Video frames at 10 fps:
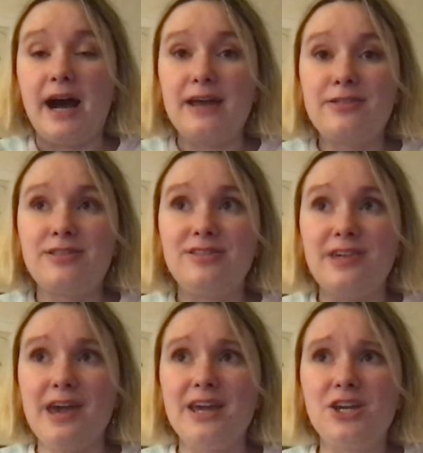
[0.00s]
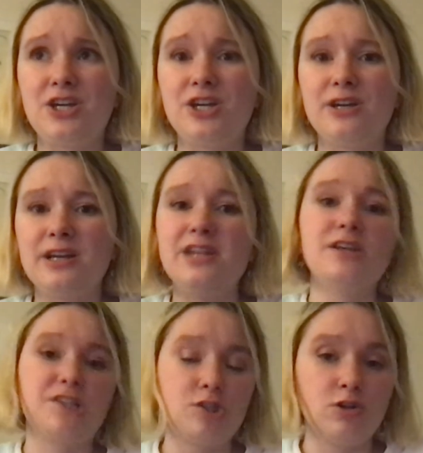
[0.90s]
think in
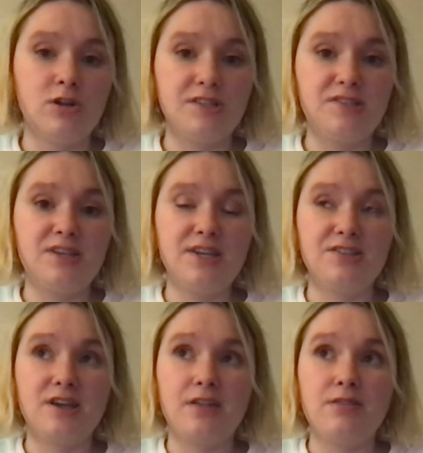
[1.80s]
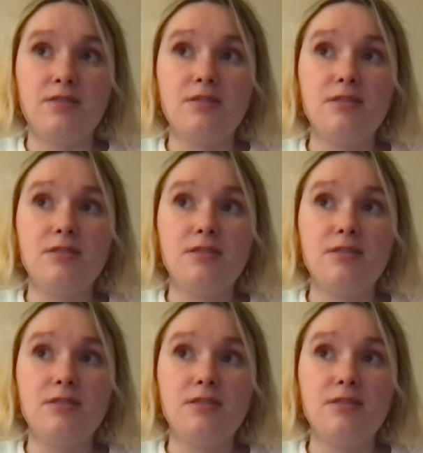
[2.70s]
this third season,